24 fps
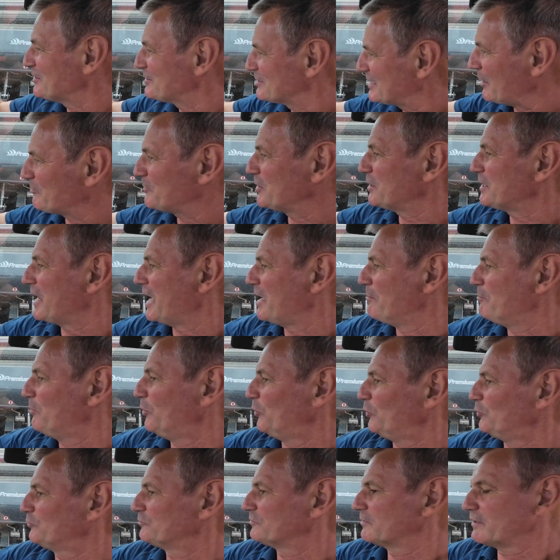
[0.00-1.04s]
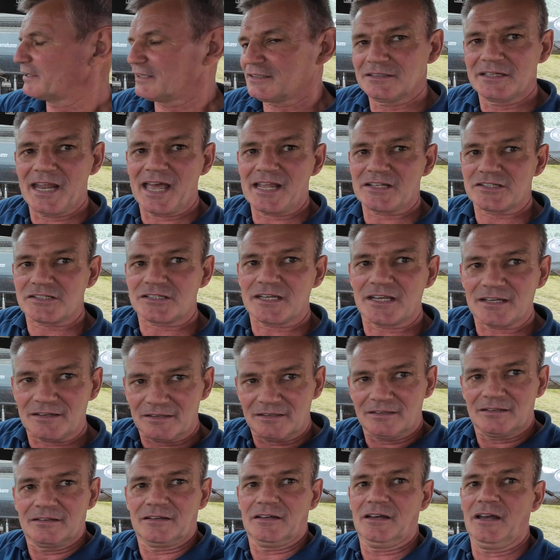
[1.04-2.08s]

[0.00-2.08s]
your net button, it nets it,